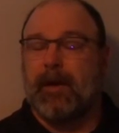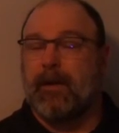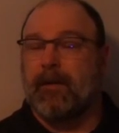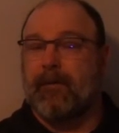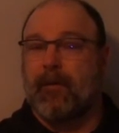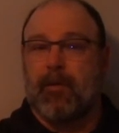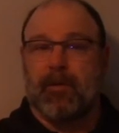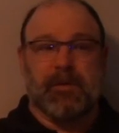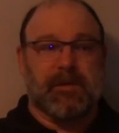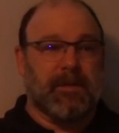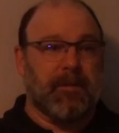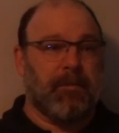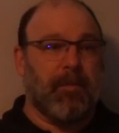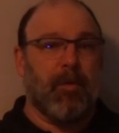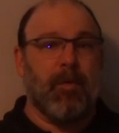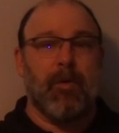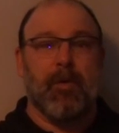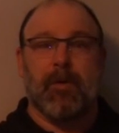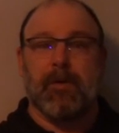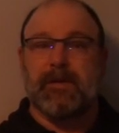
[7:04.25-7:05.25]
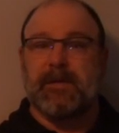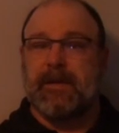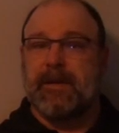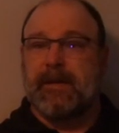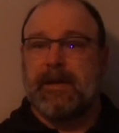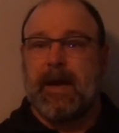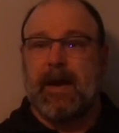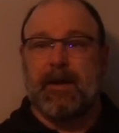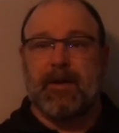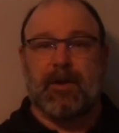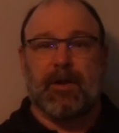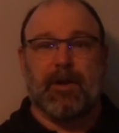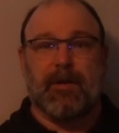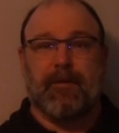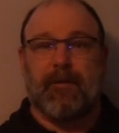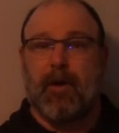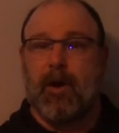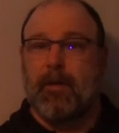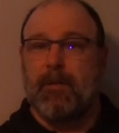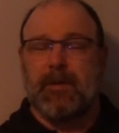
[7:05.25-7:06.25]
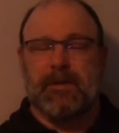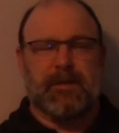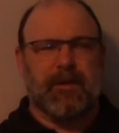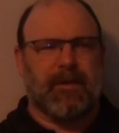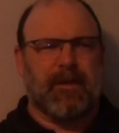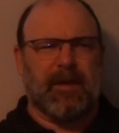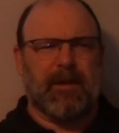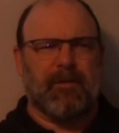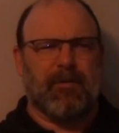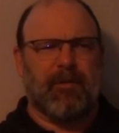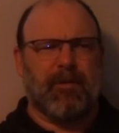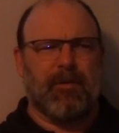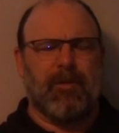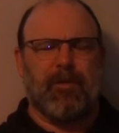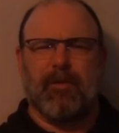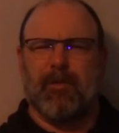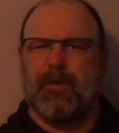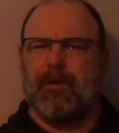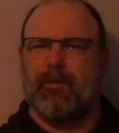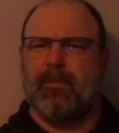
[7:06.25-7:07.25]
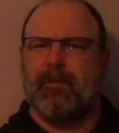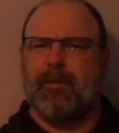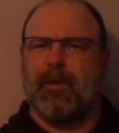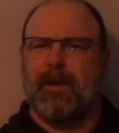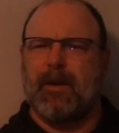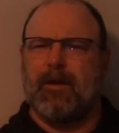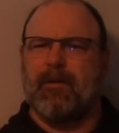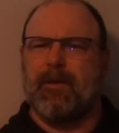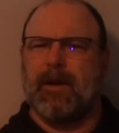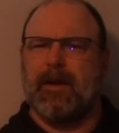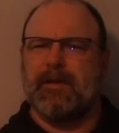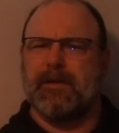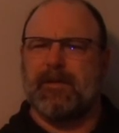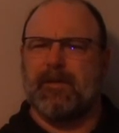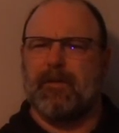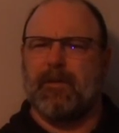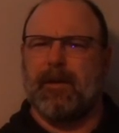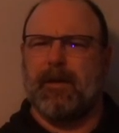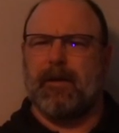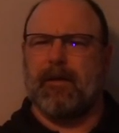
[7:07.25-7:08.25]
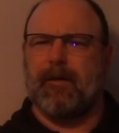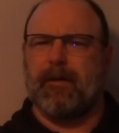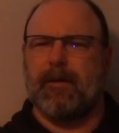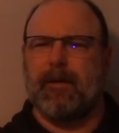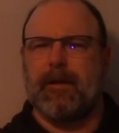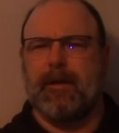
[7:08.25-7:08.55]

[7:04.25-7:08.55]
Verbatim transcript: and of course the Boers, the Dutch farmers are thinking, well, who are what are you guys doing here?